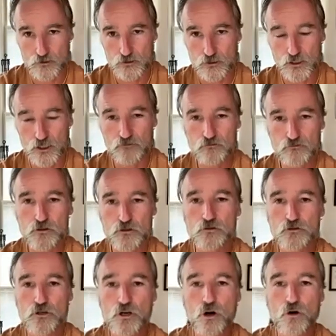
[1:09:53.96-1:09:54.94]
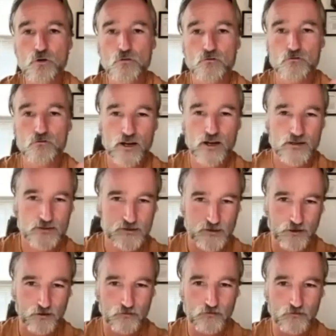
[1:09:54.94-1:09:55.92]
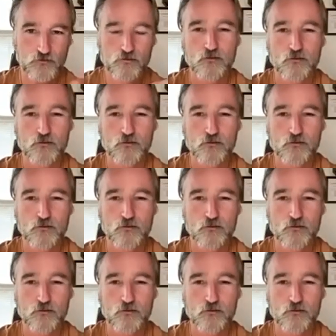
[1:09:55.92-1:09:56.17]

If you know thyself